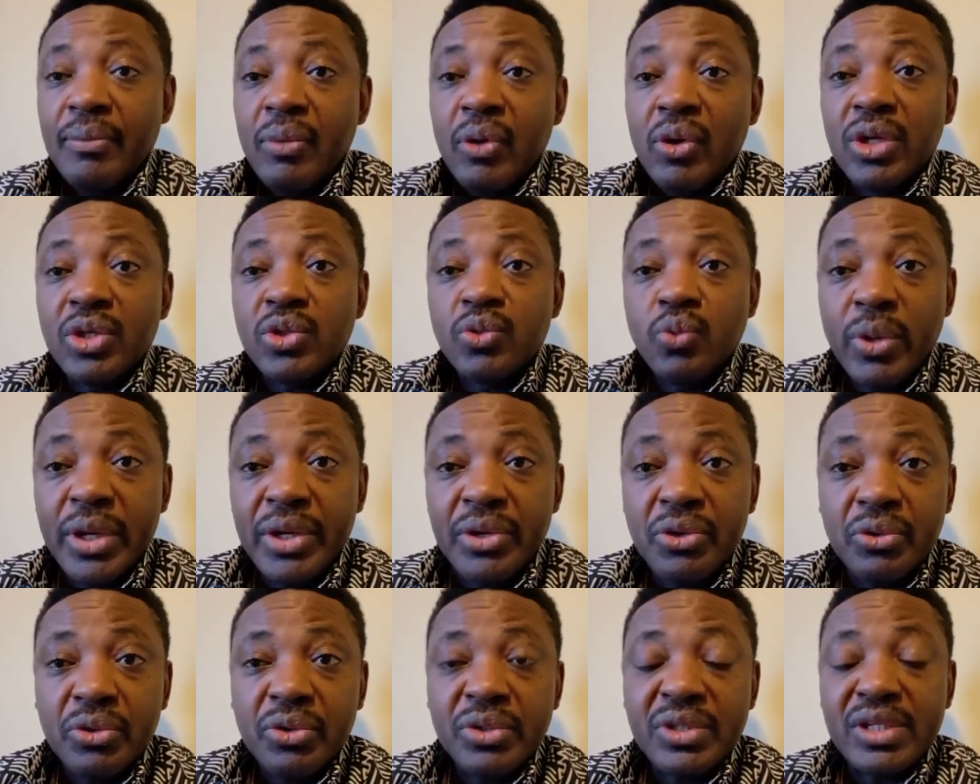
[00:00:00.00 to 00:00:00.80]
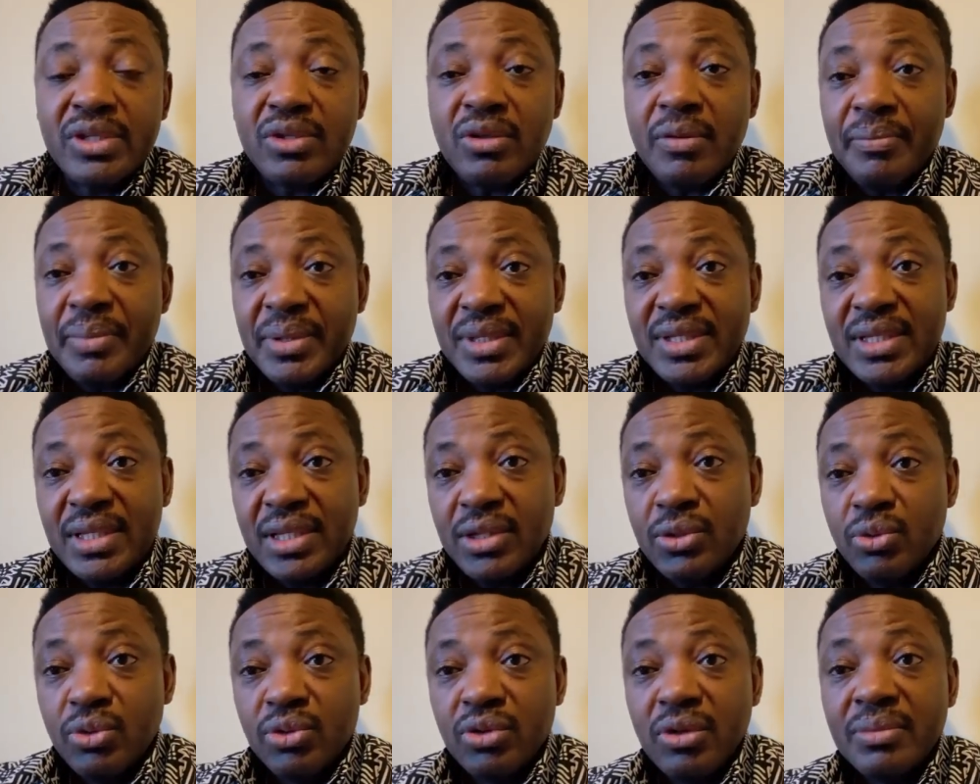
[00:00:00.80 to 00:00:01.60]
Because when you know see some
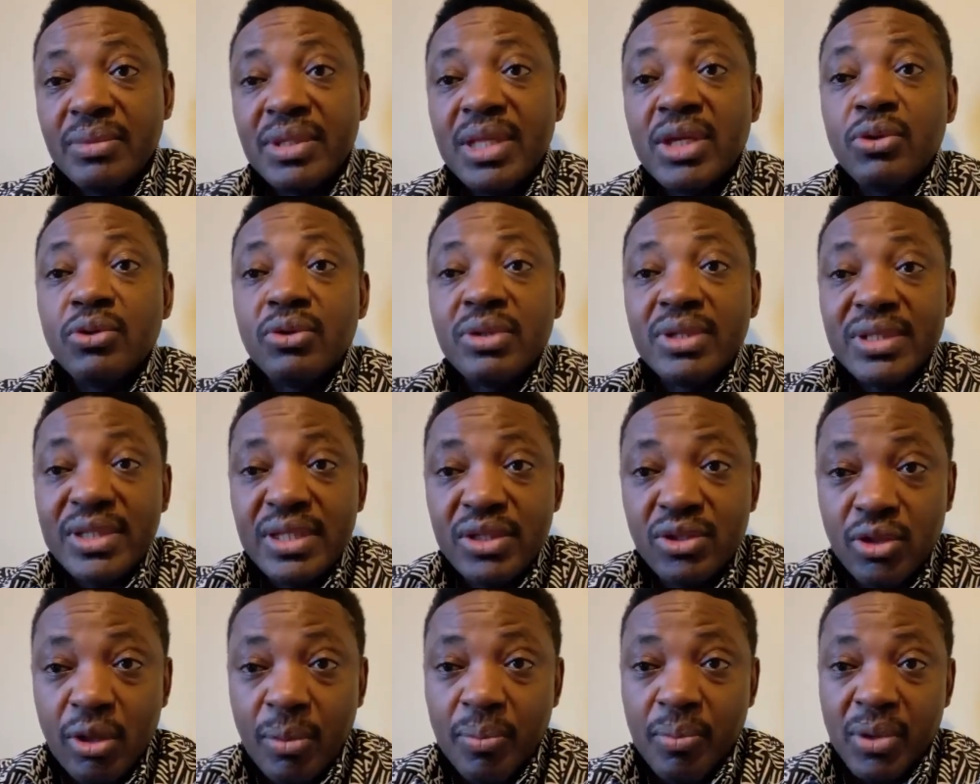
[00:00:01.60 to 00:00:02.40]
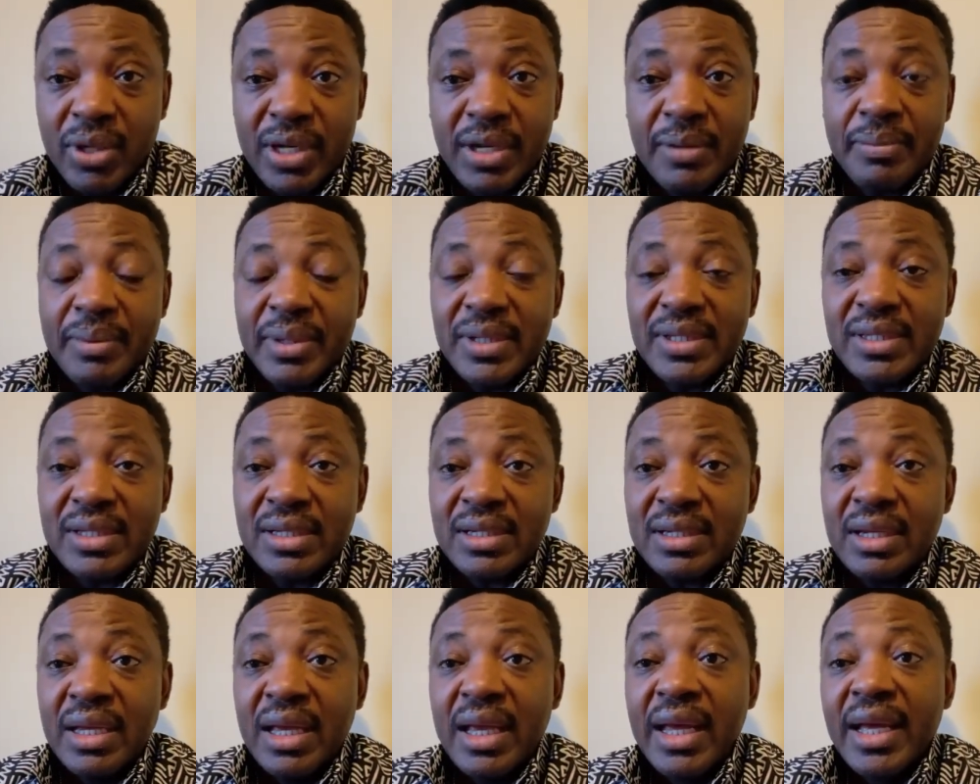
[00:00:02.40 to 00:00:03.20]
person they do something, you see support the
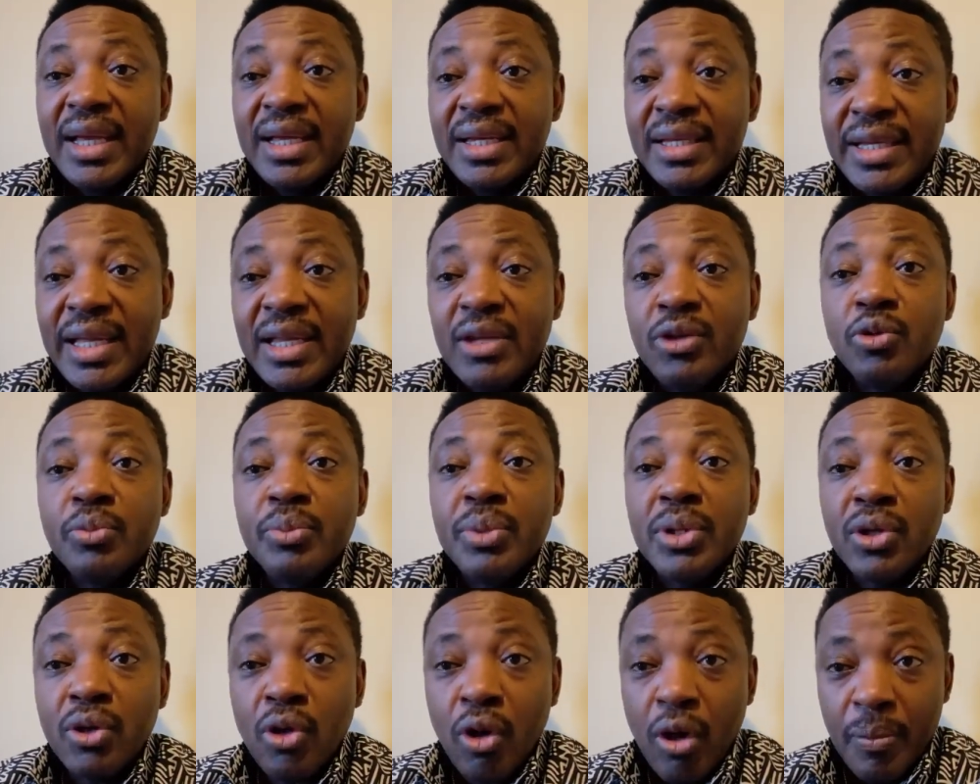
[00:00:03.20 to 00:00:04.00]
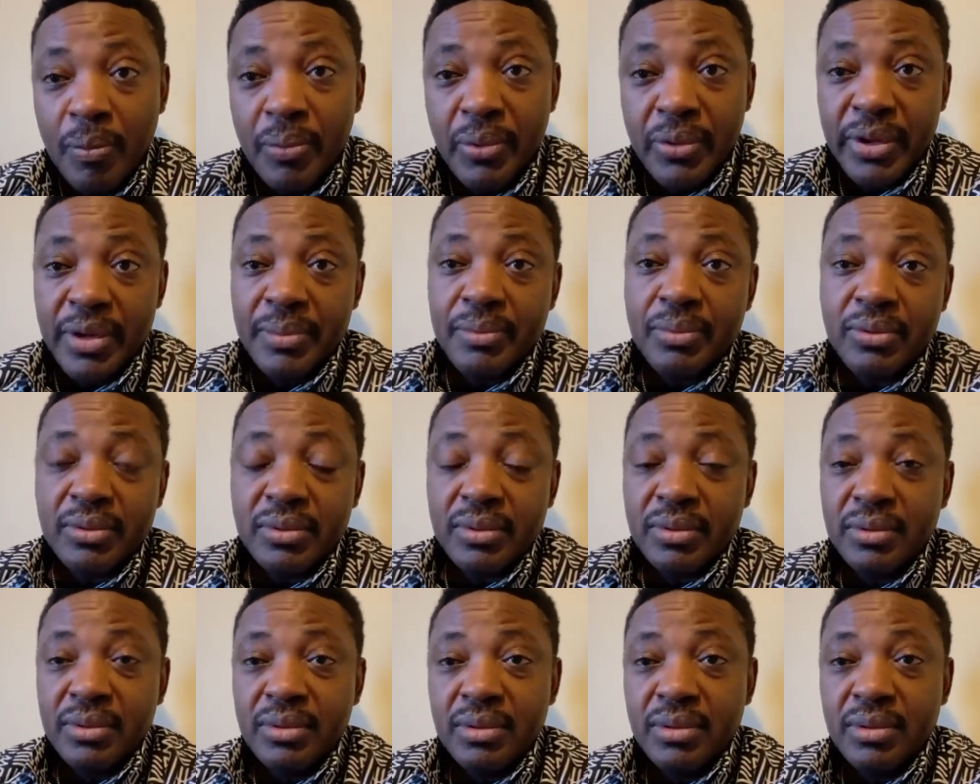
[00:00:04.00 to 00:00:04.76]
person, then you be cooperable.